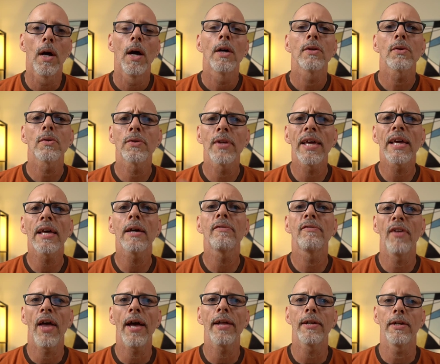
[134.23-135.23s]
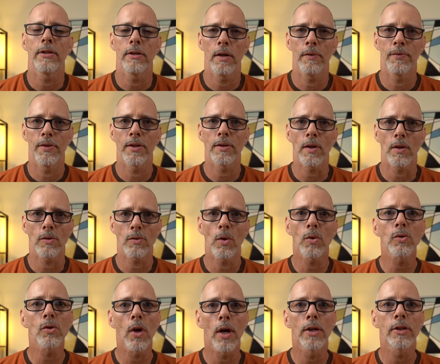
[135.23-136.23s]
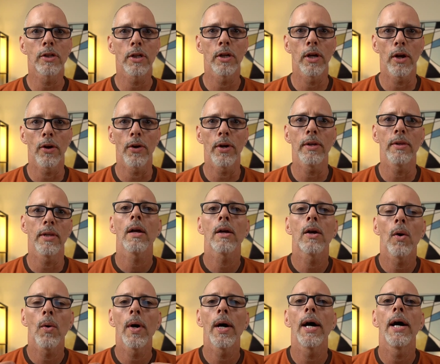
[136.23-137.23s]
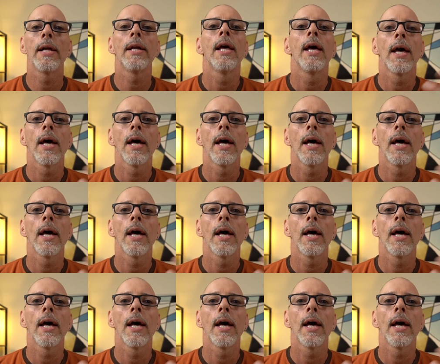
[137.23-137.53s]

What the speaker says: So take advantage of this social engineering and go ahead